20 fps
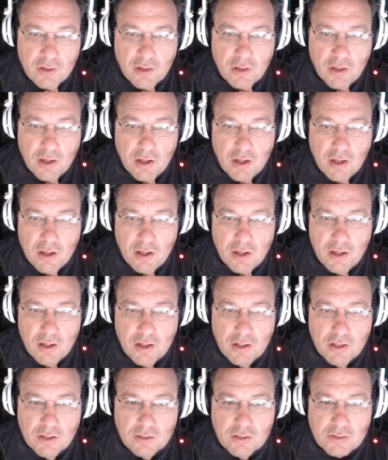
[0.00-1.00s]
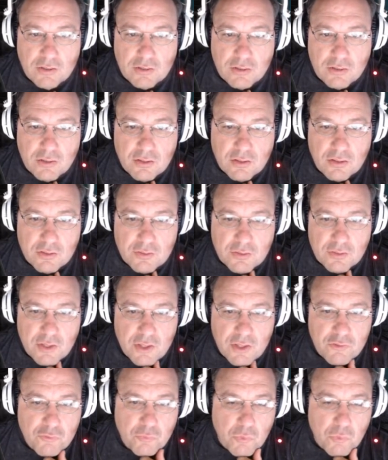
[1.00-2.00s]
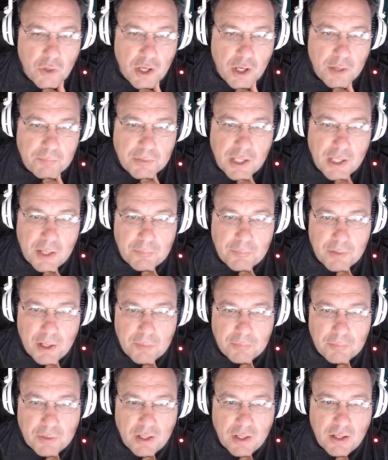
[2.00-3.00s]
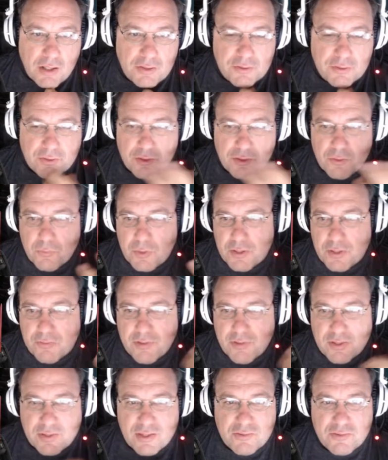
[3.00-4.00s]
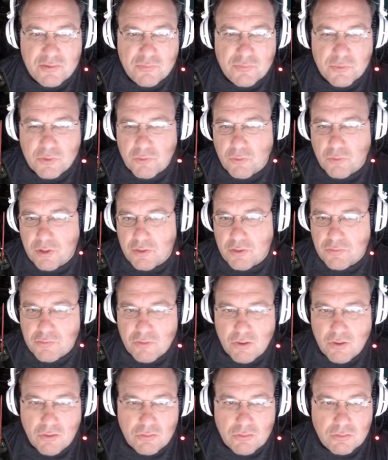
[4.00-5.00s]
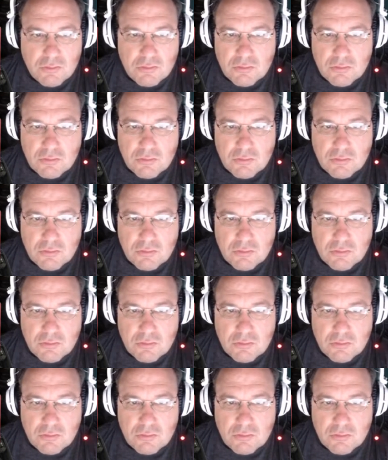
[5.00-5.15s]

Uh, guess what? Blah, blah, blah. You know what? Take that stuff with a grain of salt.